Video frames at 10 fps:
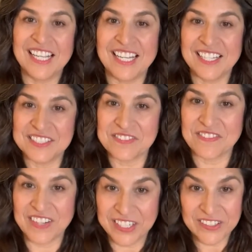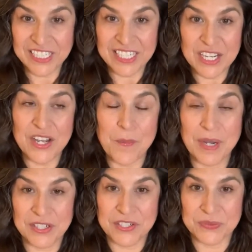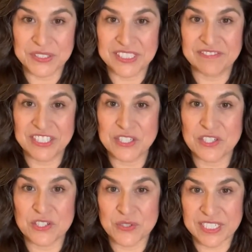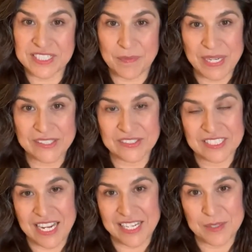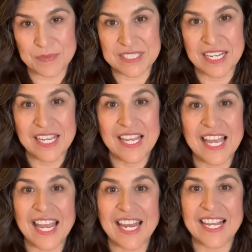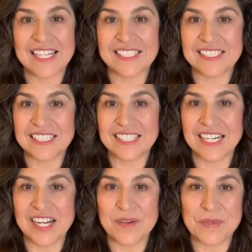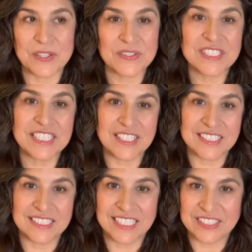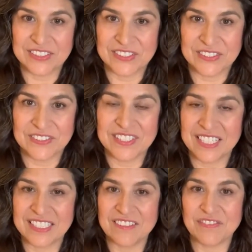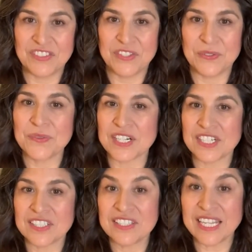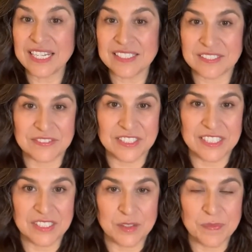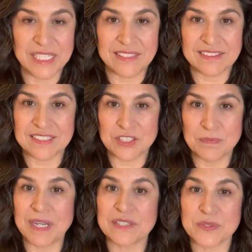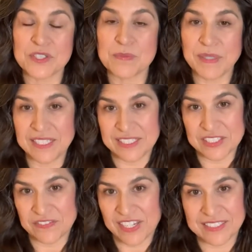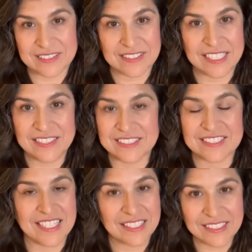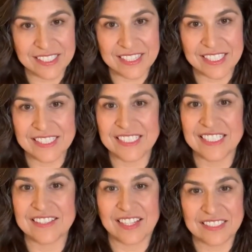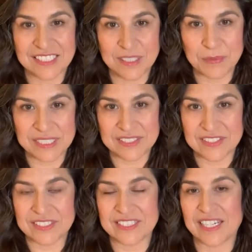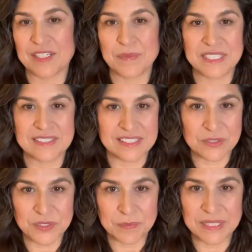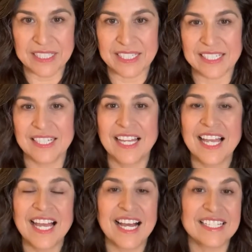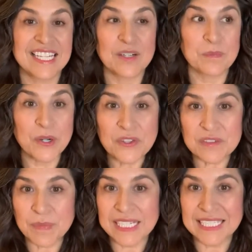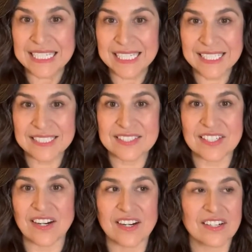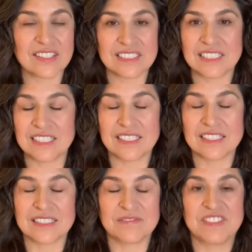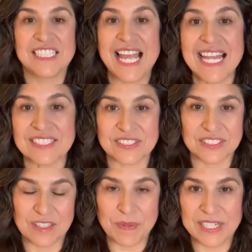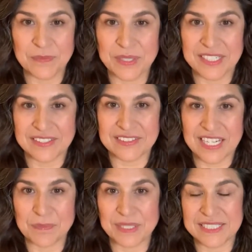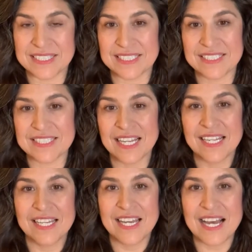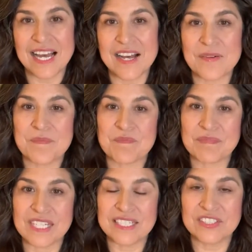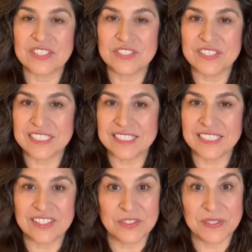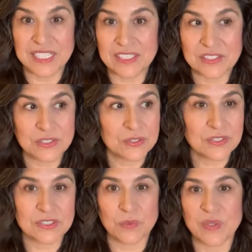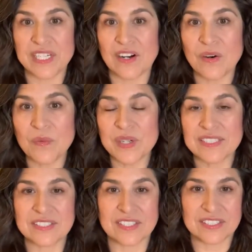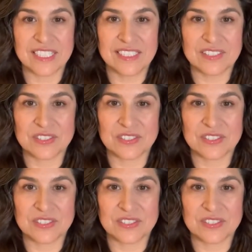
he is very punctual and very strict about times. And um, early on, I learned that if you are late for him, it's you might as well spit in his face. He does not like that. He likes to get places on time. He doesn't want to be late. And now both of my kids are fanatical about being on time places, um, including, you know, getting to school. So we always are getting to